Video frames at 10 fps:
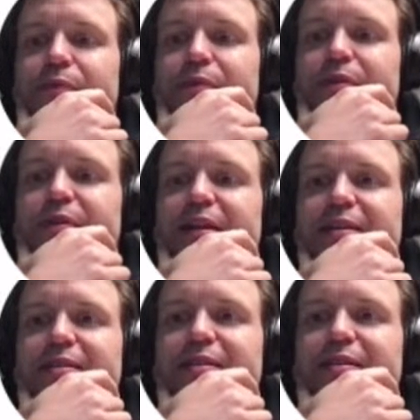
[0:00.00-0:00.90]

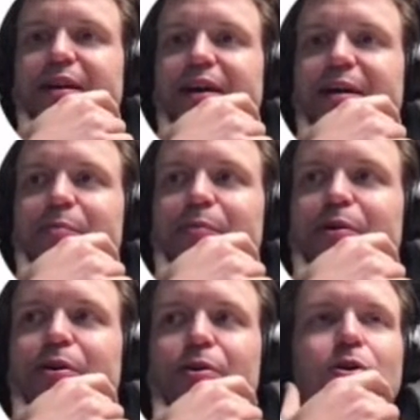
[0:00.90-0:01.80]
That I'm
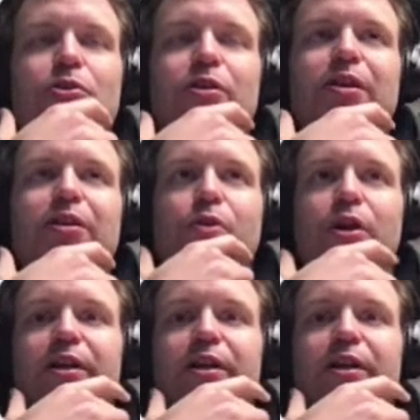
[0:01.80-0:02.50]
constantly running.